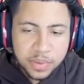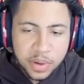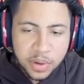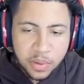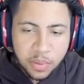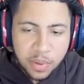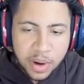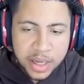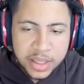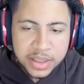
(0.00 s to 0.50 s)

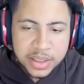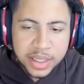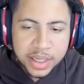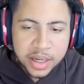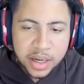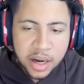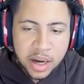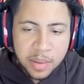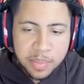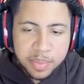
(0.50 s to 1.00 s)
right
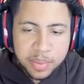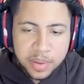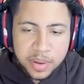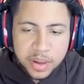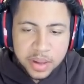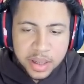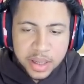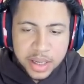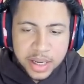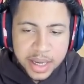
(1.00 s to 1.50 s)
stick
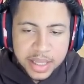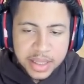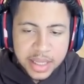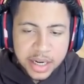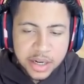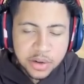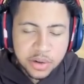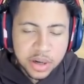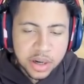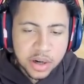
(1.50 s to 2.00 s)
up, and
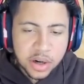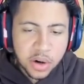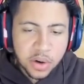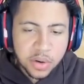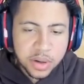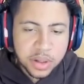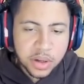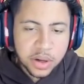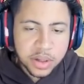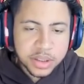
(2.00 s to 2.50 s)
then you could
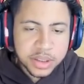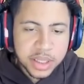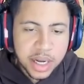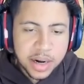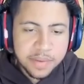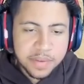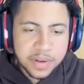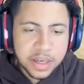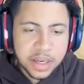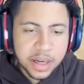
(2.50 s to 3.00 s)
Curry launch out
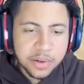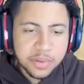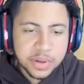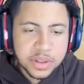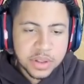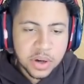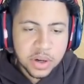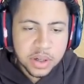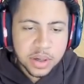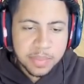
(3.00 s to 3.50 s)
of it like we
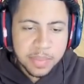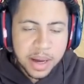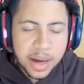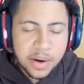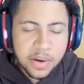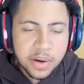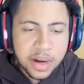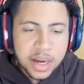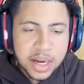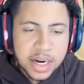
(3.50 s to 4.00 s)
talked
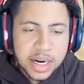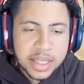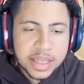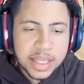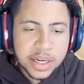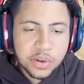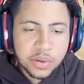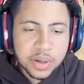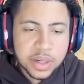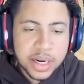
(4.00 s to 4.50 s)
about. And
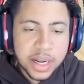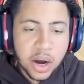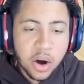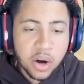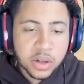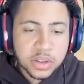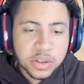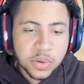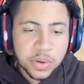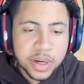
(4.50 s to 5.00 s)
then you can
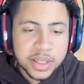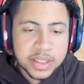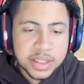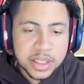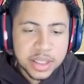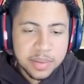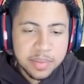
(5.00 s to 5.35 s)
also instantly